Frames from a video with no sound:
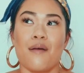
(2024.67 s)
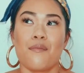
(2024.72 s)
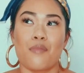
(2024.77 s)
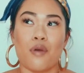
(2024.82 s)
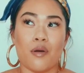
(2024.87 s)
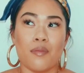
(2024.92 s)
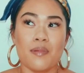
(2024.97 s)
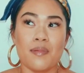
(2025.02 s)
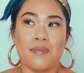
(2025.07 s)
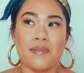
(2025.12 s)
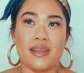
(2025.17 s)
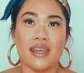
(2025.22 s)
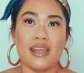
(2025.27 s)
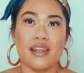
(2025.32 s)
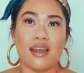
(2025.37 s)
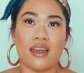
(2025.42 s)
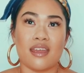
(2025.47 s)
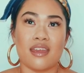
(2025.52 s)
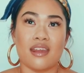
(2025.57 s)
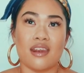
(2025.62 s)
Probably
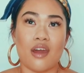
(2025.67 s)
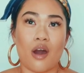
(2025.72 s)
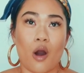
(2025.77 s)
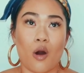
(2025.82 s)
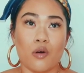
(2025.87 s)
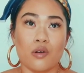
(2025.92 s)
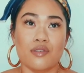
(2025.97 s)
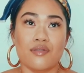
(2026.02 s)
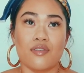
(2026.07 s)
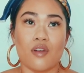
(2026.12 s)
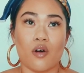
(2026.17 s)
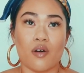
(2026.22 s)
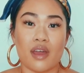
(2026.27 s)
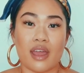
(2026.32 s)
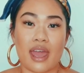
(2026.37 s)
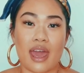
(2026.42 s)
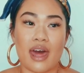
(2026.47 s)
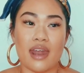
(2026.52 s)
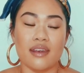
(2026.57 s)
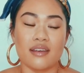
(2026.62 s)
like an old vlog
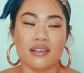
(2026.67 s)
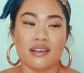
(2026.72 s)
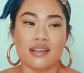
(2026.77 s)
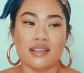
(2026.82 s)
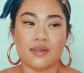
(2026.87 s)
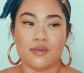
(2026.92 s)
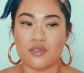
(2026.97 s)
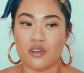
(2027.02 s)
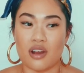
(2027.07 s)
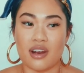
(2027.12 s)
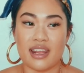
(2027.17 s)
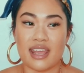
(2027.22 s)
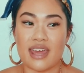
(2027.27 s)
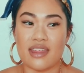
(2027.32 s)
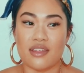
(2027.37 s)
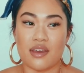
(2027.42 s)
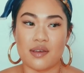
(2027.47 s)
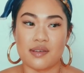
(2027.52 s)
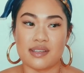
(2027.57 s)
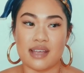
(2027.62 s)
again because I'm trying to
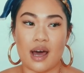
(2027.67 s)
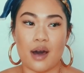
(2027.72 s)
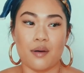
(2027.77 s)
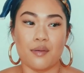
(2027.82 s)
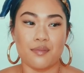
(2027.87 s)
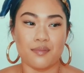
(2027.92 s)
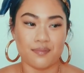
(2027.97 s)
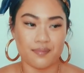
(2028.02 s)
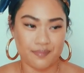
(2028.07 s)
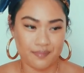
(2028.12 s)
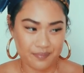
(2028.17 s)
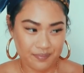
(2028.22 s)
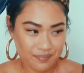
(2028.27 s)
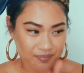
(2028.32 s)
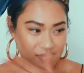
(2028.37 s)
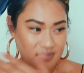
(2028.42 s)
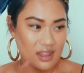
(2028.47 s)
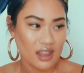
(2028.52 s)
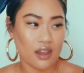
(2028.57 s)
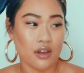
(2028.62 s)
get those out
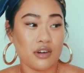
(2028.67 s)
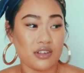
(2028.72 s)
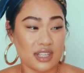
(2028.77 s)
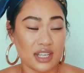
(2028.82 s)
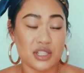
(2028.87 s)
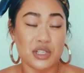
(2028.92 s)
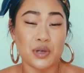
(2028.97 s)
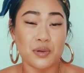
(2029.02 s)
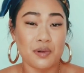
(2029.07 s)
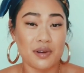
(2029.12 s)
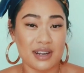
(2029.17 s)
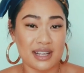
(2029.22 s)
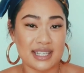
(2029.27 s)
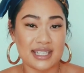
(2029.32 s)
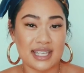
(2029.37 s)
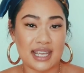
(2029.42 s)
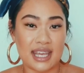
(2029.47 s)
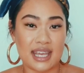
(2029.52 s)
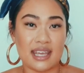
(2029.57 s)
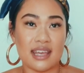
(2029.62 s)
because I do want to
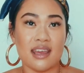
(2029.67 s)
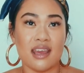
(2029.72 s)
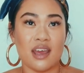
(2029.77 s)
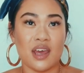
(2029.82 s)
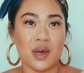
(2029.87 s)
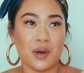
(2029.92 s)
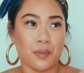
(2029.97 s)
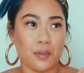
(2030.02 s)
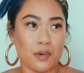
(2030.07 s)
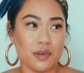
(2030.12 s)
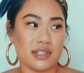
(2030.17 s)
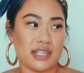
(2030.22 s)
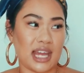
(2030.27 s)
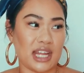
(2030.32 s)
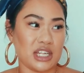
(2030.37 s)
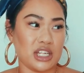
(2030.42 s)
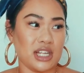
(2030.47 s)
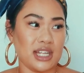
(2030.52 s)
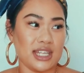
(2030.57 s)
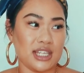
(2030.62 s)
see what's
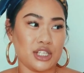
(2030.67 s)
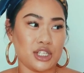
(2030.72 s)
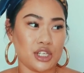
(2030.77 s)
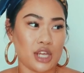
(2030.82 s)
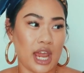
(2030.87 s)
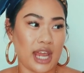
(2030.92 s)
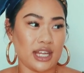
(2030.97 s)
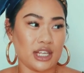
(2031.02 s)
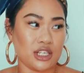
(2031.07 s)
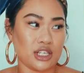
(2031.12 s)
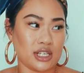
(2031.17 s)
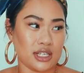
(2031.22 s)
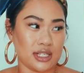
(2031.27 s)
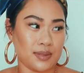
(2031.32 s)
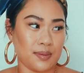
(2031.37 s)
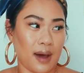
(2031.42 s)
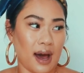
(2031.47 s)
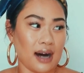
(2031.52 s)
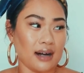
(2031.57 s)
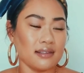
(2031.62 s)
actually changed
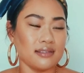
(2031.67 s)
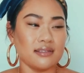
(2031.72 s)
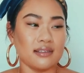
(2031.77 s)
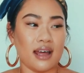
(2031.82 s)
as well.